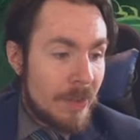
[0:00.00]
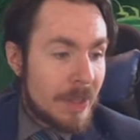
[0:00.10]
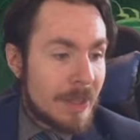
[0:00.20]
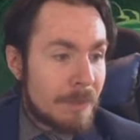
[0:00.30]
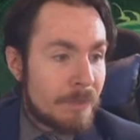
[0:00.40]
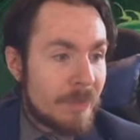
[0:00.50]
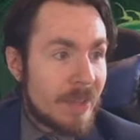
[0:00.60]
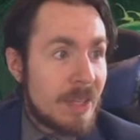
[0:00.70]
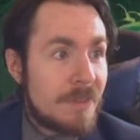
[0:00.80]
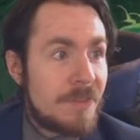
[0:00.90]

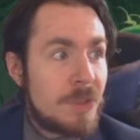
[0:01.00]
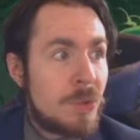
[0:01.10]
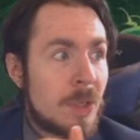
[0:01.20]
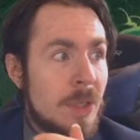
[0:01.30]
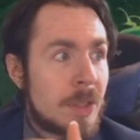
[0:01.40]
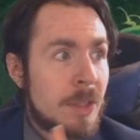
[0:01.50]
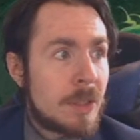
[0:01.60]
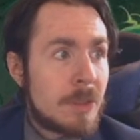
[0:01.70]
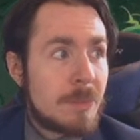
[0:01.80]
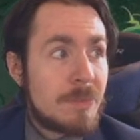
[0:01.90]
If you
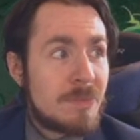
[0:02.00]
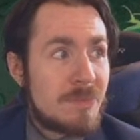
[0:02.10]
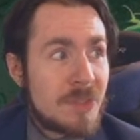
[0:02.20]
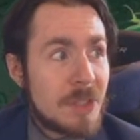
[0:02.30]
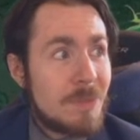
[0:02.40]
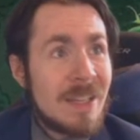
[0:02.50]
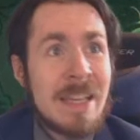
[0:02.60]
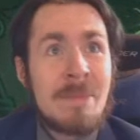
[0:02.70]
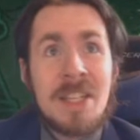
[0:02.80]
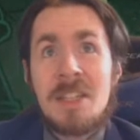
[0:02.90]
are just
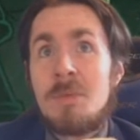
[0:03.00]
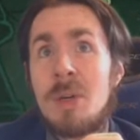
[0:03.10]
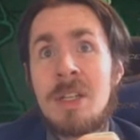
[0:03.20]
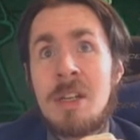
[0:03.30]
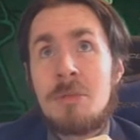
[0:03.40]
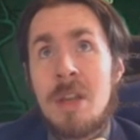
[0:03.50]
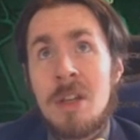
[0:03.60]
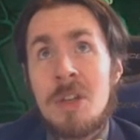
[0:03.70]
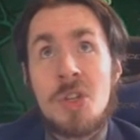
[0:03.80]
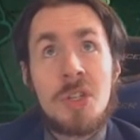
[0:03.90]
playing best of one in
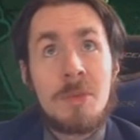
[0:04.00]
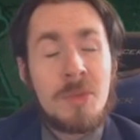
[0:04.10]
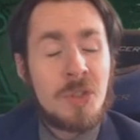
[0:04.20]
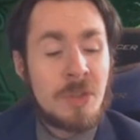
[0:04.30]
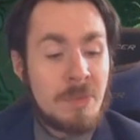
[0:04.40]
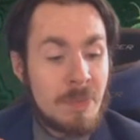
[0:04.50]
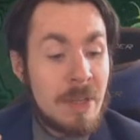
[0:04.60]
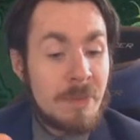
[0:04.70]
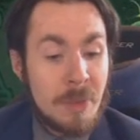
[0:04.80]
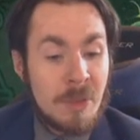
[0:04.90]
Arena, you still should be
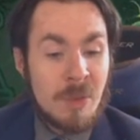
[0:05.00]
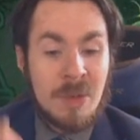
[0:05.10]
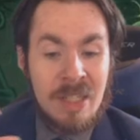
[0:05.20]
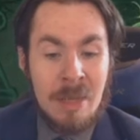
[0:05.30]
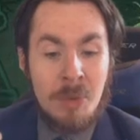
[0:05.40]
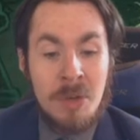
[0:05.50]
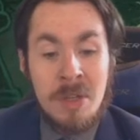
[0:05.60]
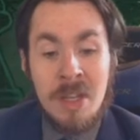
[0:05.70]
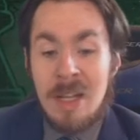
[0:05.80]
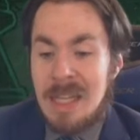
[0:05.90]
familiar with what a sideboard
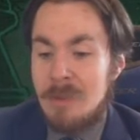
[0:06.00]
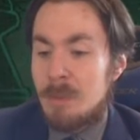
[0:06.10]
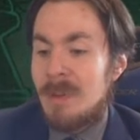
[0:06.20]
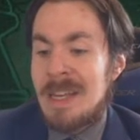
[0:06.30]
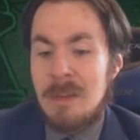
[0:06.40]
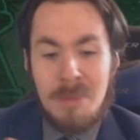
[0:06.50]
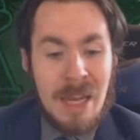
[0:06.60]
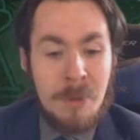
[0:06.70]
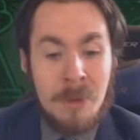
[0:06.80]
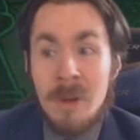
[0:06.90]
is. If you're playing in
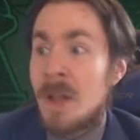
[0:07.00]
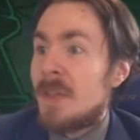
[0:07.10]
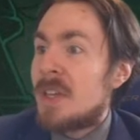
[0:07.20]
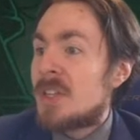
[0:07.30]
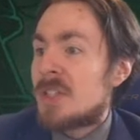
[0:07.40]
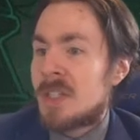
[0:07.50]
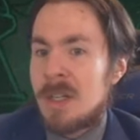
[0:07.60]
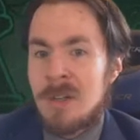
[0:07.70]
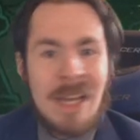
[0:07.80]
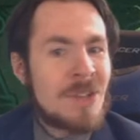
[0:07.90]
Paper, that's just a
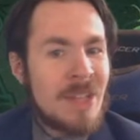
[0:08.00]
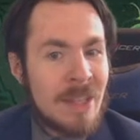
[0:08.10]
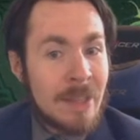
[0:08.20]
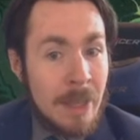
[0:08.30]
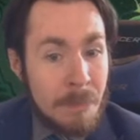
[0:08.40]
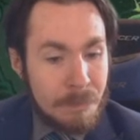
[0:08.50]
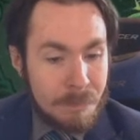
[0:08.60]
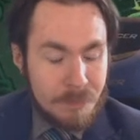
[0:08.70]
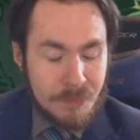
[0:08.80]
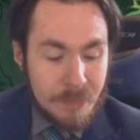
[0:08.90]
card outside of the game.
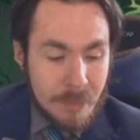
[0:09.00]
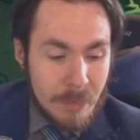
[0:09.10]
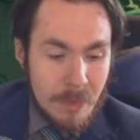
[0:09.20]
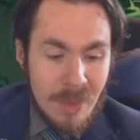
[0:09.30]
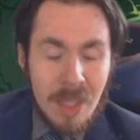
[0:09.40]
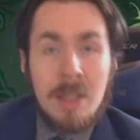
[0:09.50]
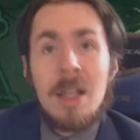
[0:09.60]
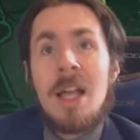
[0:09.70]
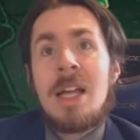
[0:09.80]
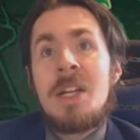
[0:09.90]

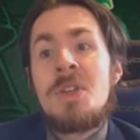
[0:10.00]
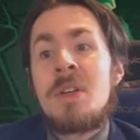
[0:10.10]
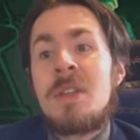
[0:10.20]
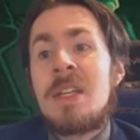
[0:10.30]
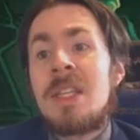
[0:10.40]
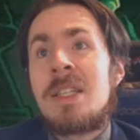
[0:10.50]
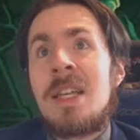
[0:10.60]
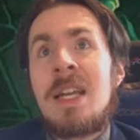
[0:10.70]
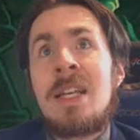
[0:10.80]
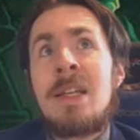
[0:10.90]
And you can think of this
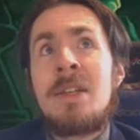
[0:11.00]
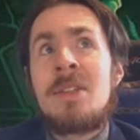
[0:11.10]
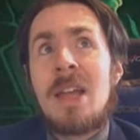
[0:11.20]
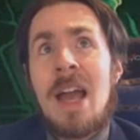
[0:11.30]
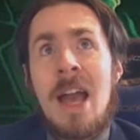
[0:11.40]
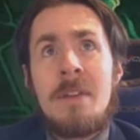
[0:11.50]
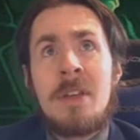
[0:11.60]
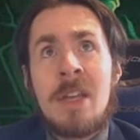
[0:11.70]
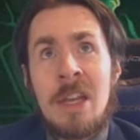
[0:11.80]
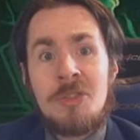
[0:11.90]
as
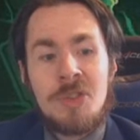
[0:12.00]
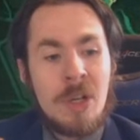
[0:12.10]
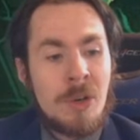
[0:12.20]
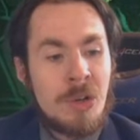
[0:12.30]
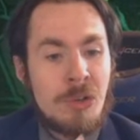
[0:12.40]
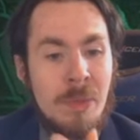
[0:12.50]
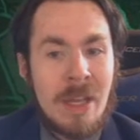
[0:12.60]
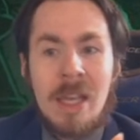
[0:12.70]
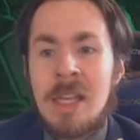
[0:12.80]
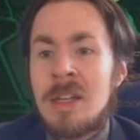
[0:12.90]
having an extra card in your opening
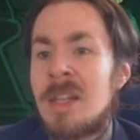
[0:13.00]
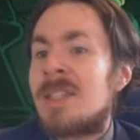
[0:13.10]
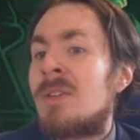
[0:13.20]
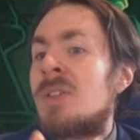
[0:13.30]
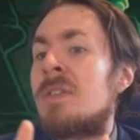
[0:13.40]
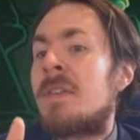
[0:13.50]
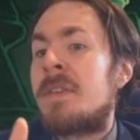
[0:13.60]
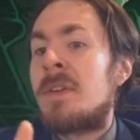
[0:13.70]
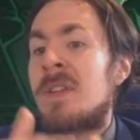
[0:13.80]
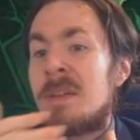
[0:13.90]
hand as long as you
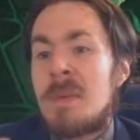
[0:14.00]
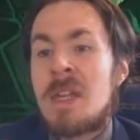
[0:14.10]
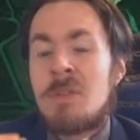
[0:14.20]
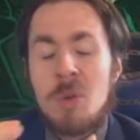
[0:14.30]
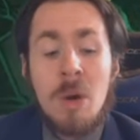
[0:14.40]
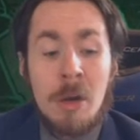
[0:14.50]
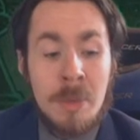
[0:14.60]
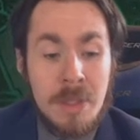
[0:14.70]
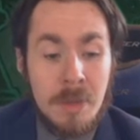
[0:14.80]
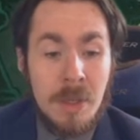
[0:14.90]
fulfill the companion requirement.